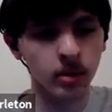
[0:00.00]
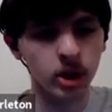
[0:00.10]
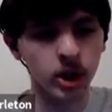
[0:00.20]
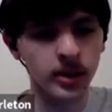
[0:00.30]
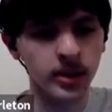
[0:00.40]
will
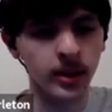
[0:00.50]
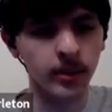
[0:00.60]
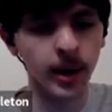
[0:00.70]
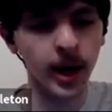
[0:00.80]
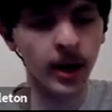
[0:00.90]
just
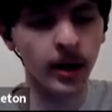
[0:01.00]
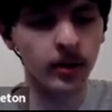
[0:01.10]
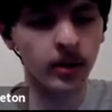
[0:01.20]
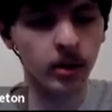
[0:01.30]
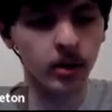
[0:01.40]

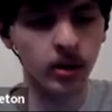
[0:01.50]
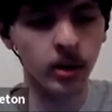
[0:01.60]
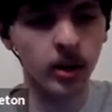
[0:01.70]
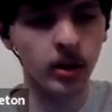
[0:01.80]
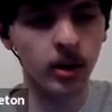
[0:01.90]
compile
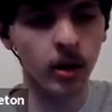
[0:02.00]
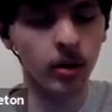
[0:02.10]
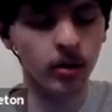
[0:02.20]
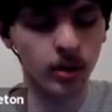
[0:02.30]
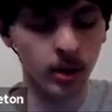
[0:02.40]
your
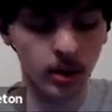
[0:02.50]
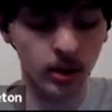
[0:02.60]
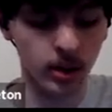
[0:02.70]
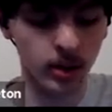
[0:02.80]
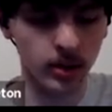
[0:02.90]
code.
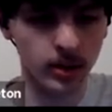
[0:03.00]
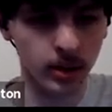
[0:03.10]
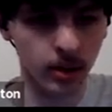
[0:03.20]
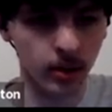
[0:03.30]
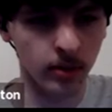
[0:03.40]

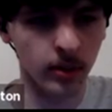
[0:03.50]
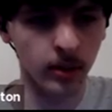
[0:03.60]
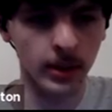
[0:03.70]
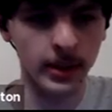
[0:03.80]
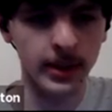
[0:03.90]
So
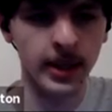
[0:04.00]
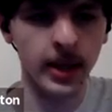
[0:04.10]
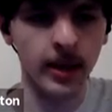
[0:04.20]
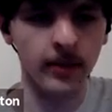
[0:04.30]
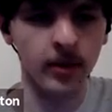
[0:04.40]

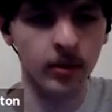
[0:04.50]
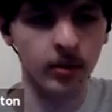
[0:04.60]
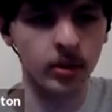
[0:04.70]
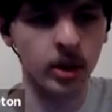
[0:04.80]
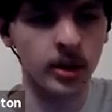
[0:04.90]
if
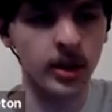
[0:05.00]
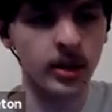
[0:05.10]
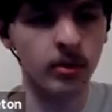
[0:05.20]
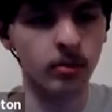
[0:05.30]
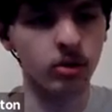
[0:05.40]
you just
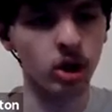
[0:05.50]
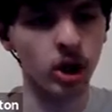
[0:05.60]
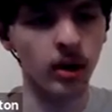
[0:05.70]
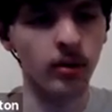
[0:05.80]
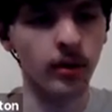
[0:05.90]
need to
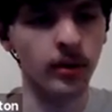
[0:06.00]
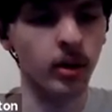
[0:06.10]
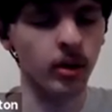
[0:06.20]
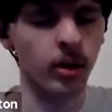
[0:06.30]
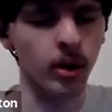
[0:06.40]
check whether
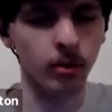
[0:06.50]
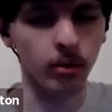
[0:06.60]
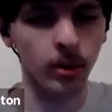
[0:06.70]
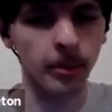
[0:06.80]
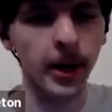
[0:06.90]
your code
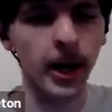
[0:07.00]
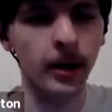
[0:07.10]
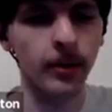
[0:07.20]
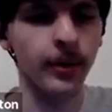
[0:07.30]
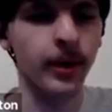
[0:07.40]
will
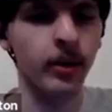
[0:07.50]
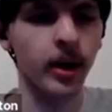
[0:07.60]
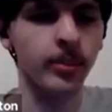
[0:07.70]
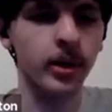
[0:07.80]
compile without